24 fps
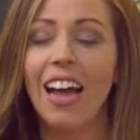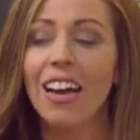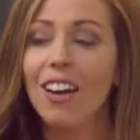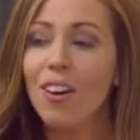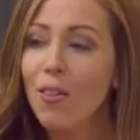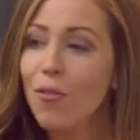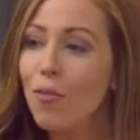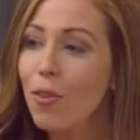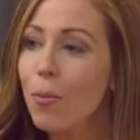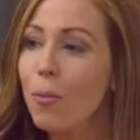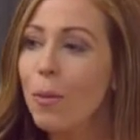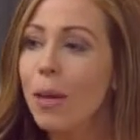I
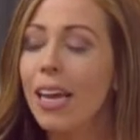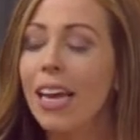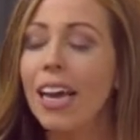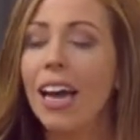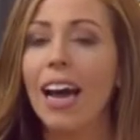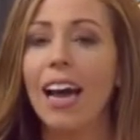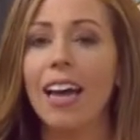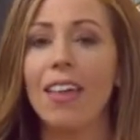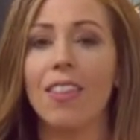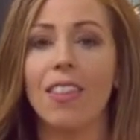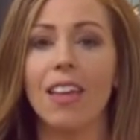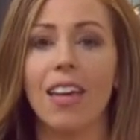know for me,
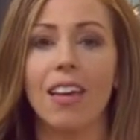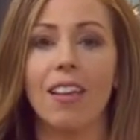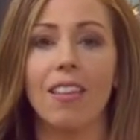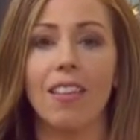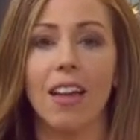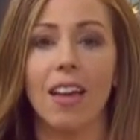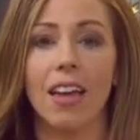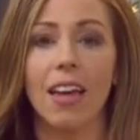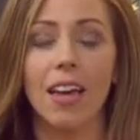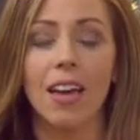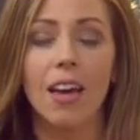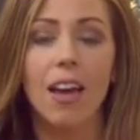I think
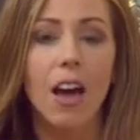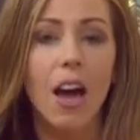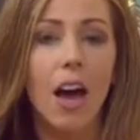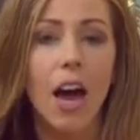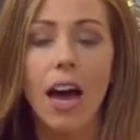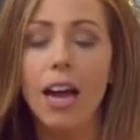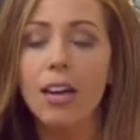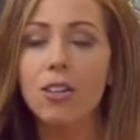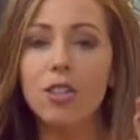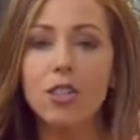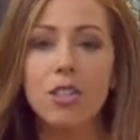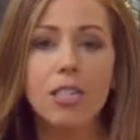like,
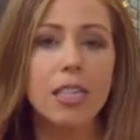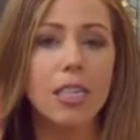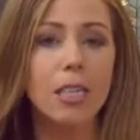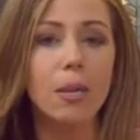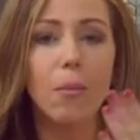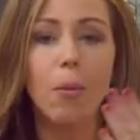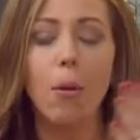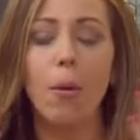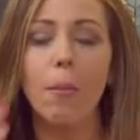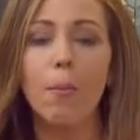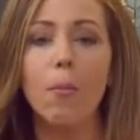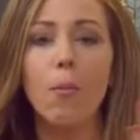I just need
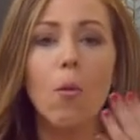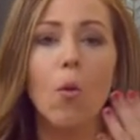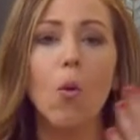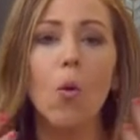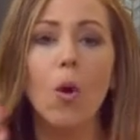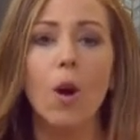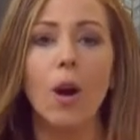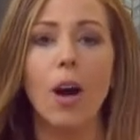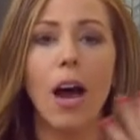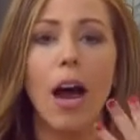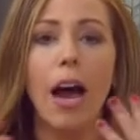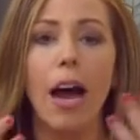to put
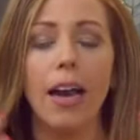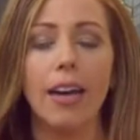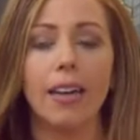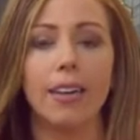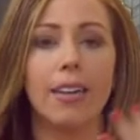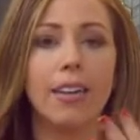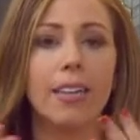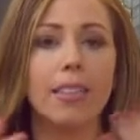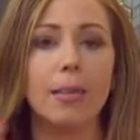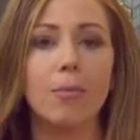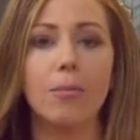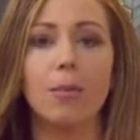more on
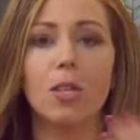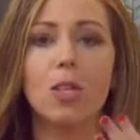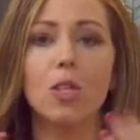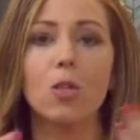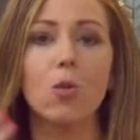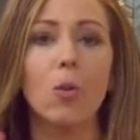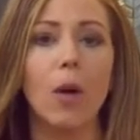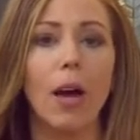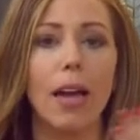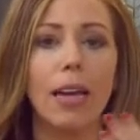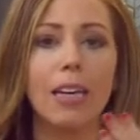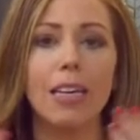because I'm going to
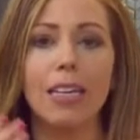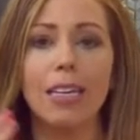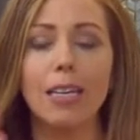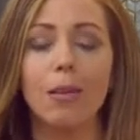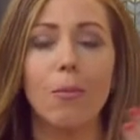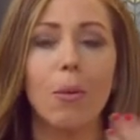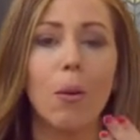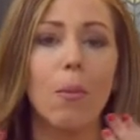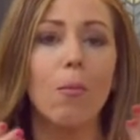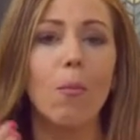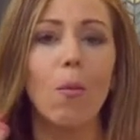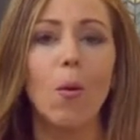sweat. I need
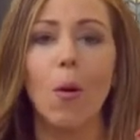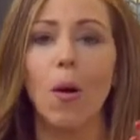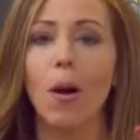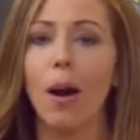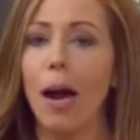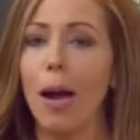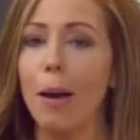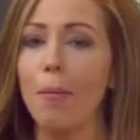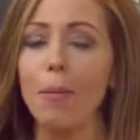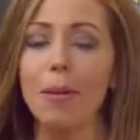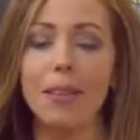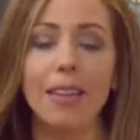to put more
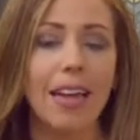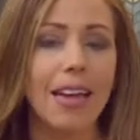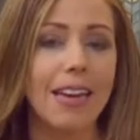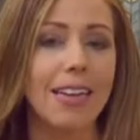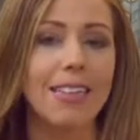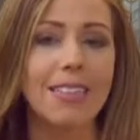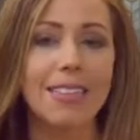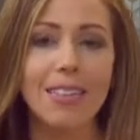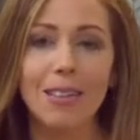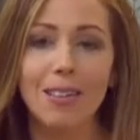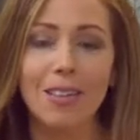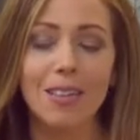on, but that
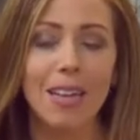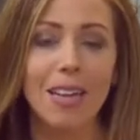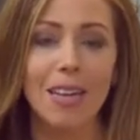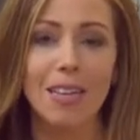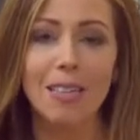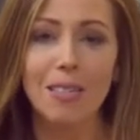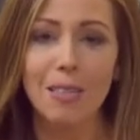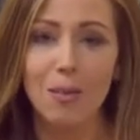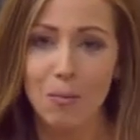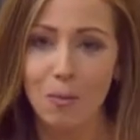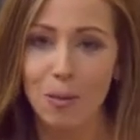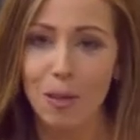isn't
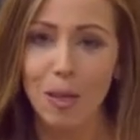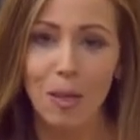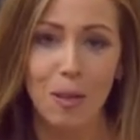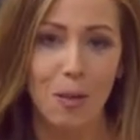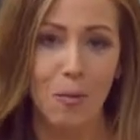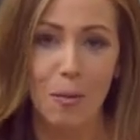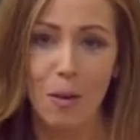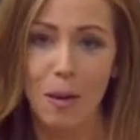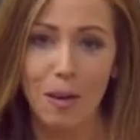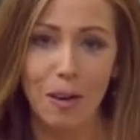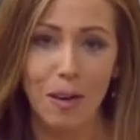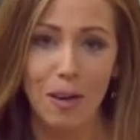really
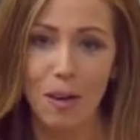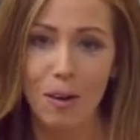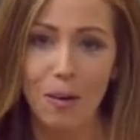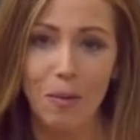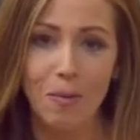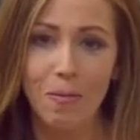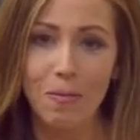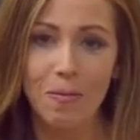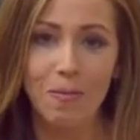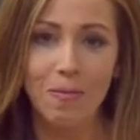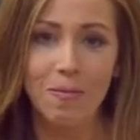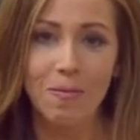the way to
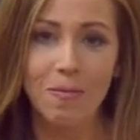go.